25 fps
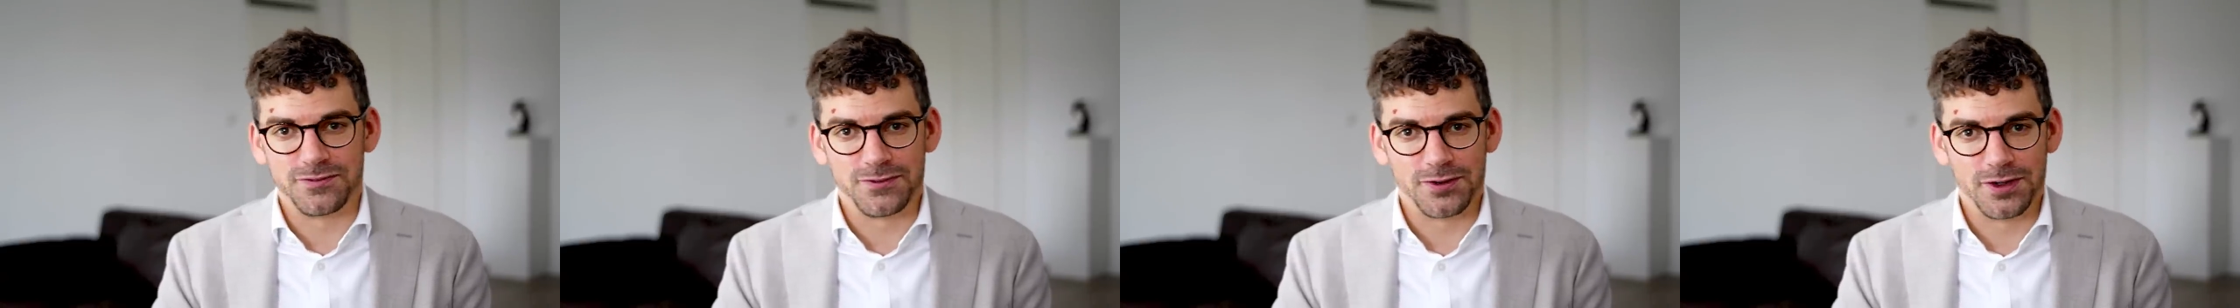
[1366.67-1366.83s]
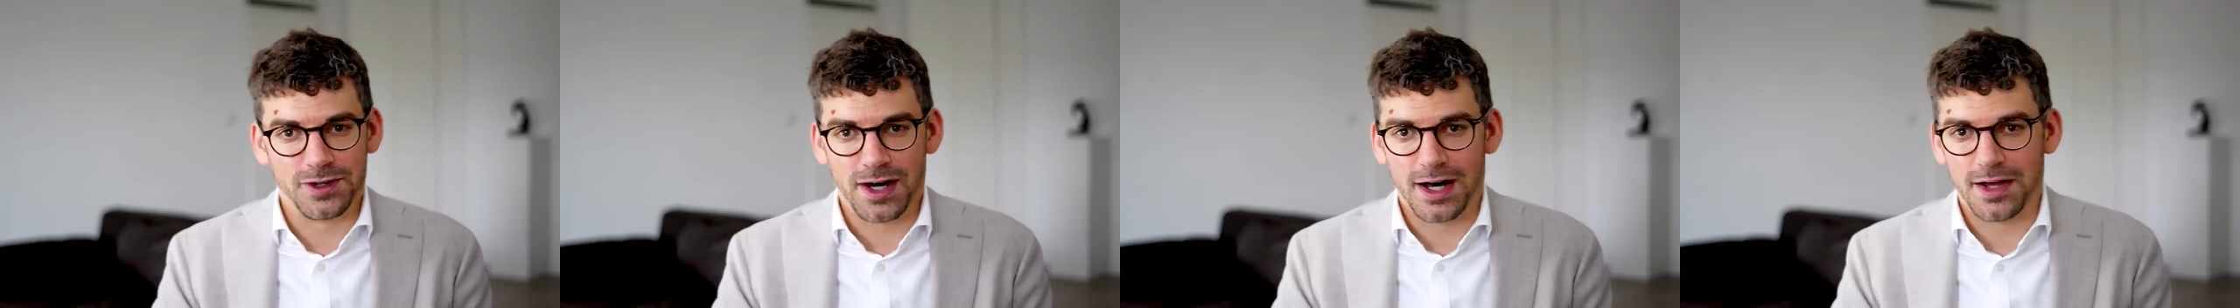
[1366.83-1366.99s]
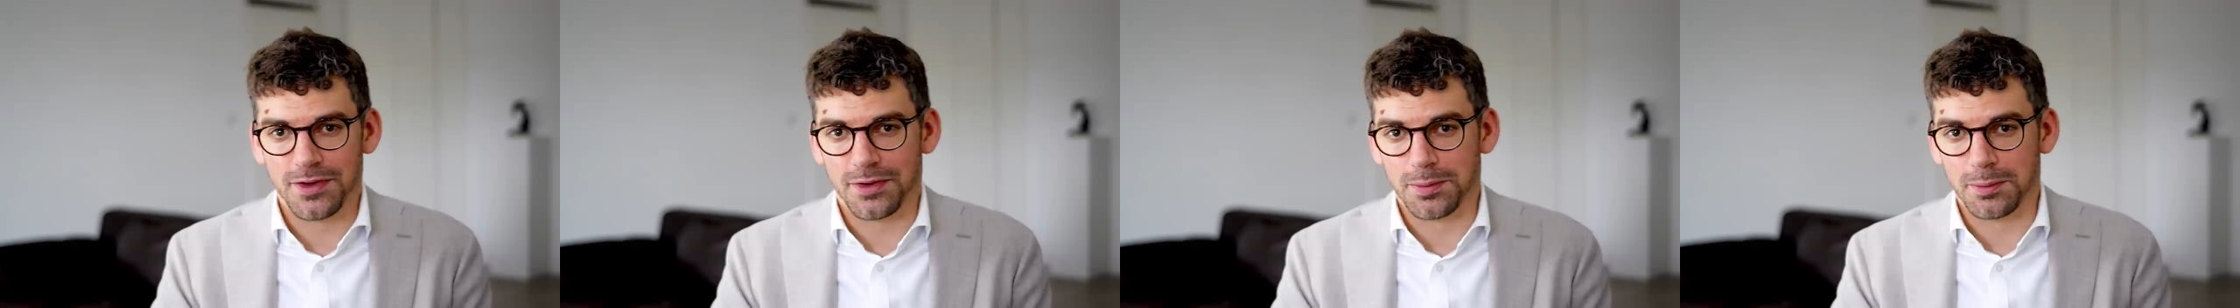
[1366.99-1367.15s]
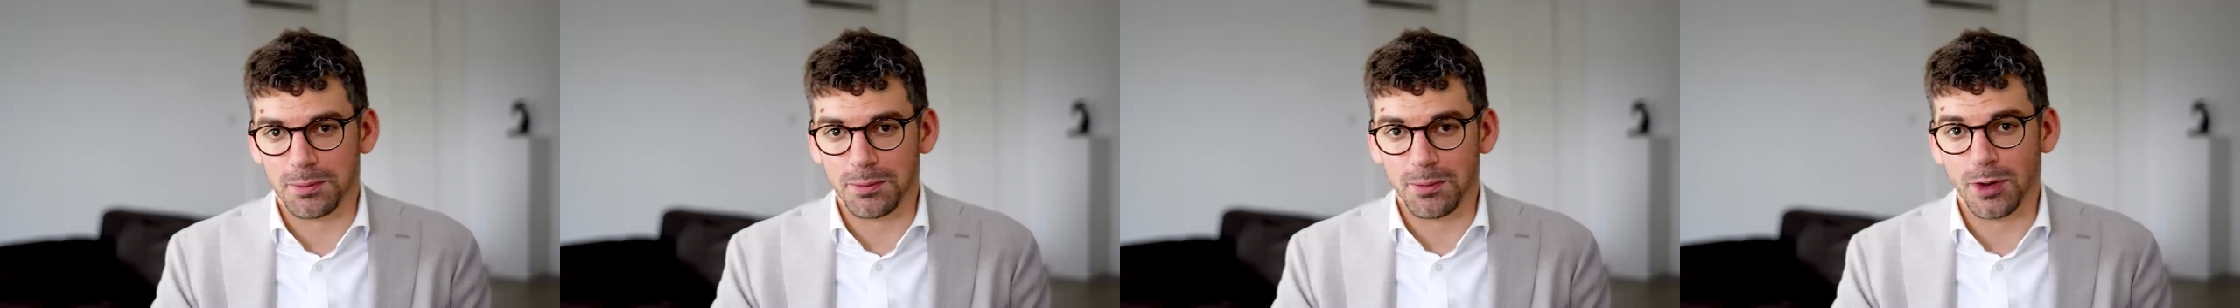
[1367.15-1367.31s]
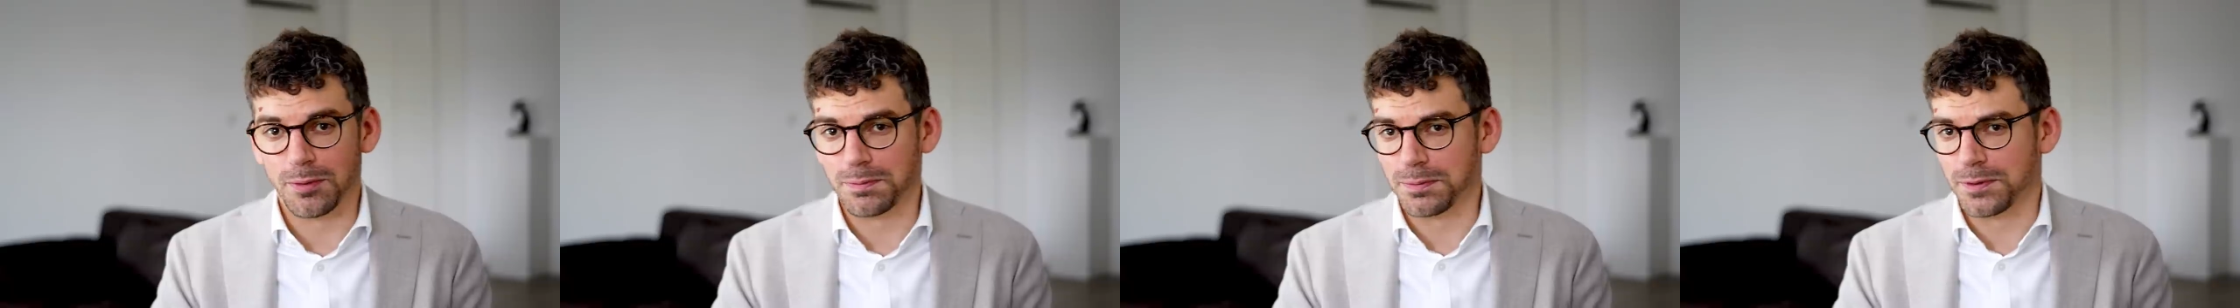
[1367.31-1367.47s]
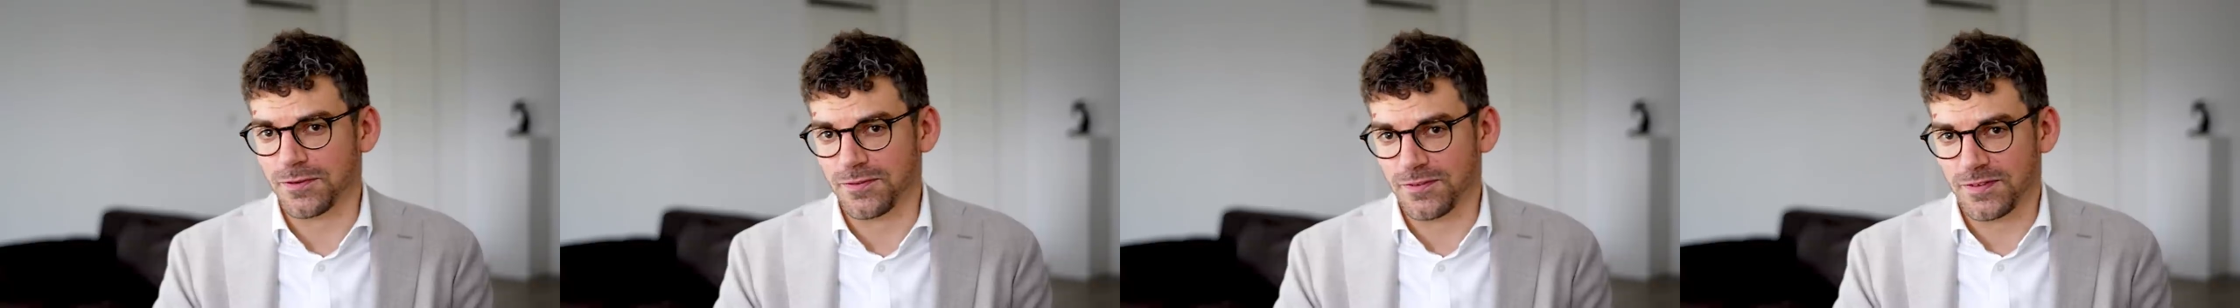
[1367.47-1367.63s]
and for other
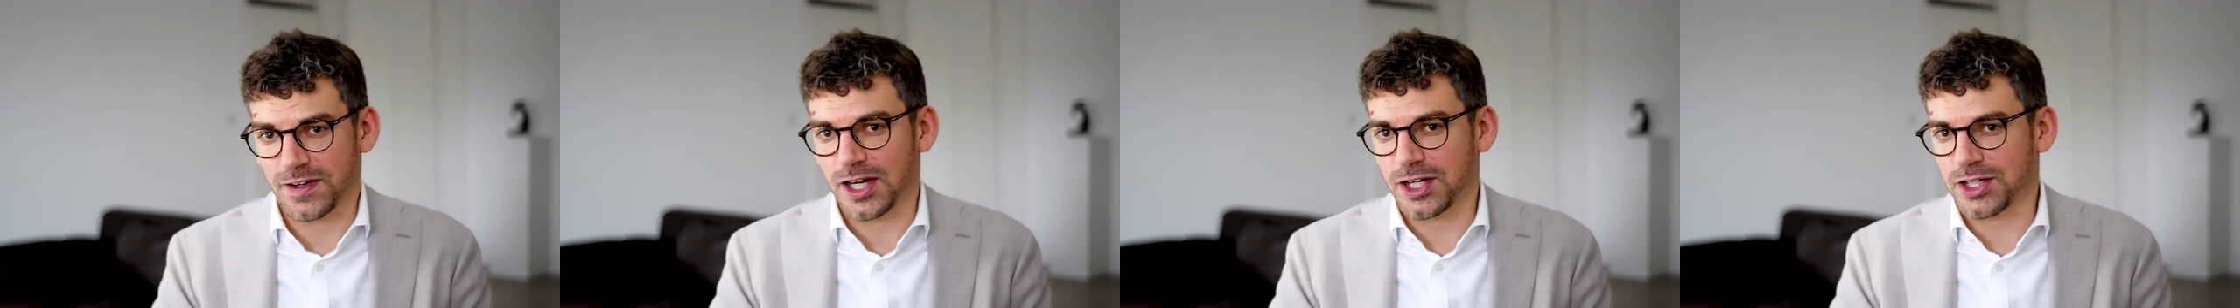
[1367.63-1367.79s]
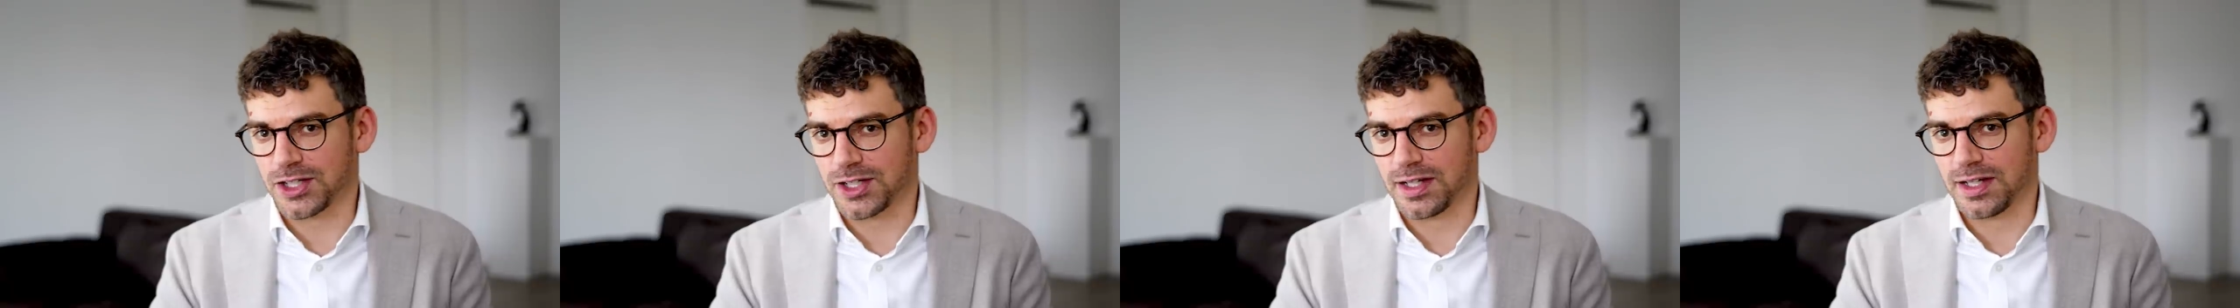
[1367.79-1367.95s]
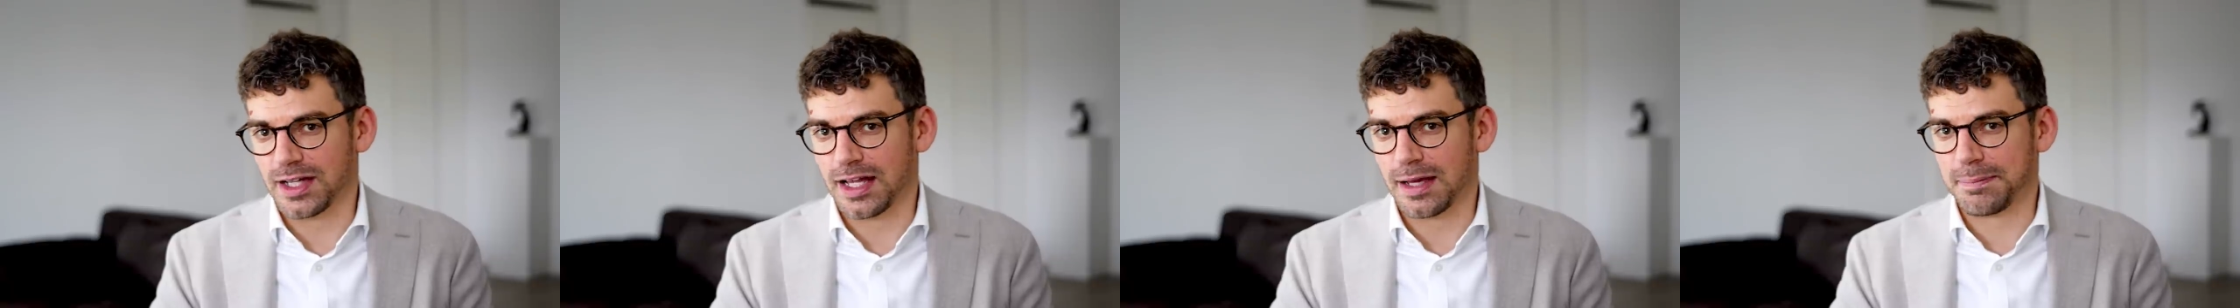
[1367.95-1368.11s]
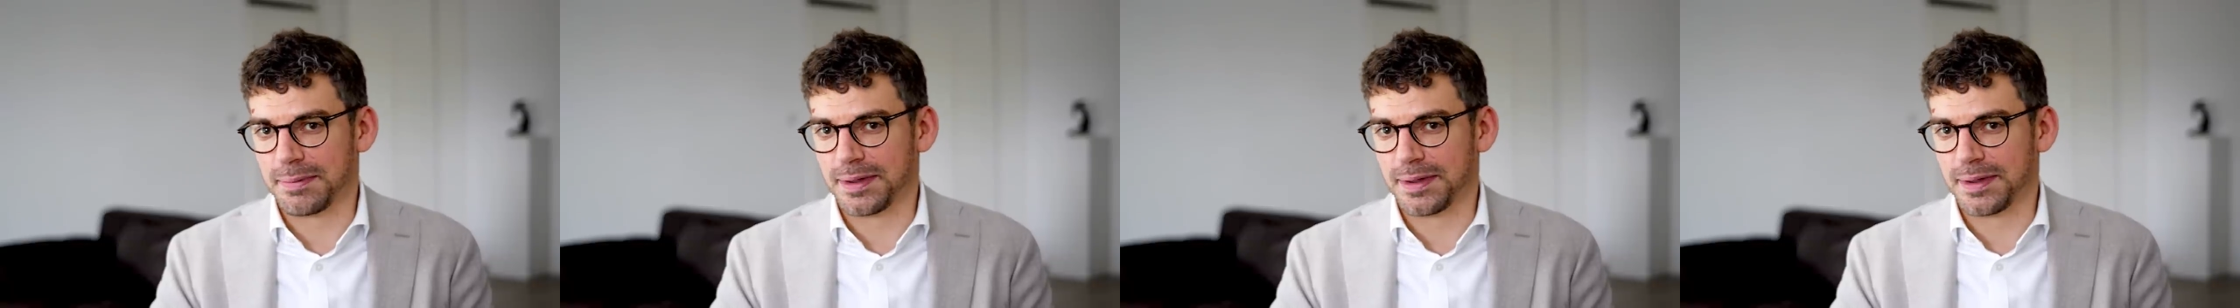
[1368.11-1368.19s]
more professional